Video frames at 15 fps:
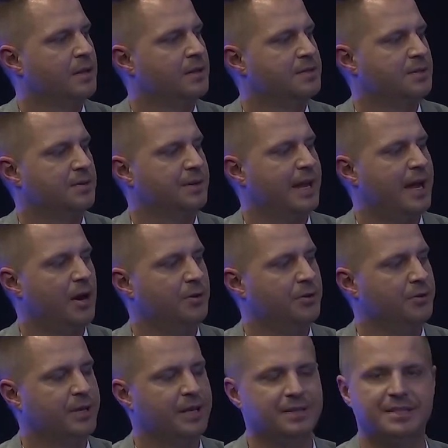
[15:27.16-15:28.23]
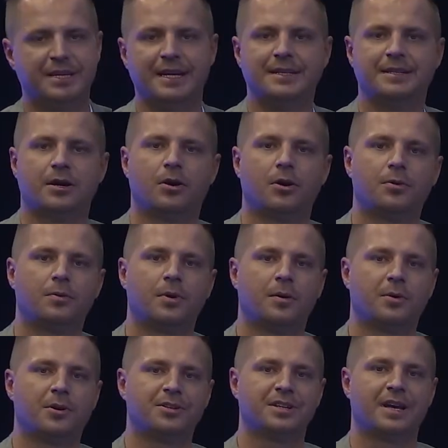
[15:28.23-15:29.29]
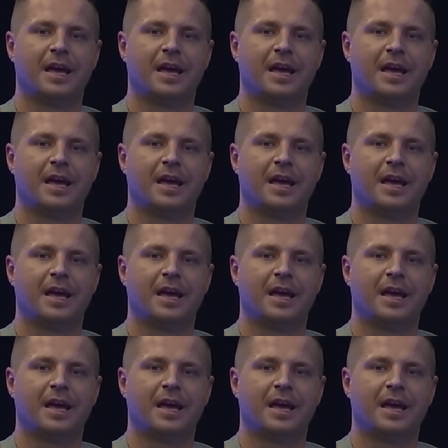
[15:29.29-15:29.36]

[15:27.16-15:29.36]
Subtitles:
So now you can take the whole robot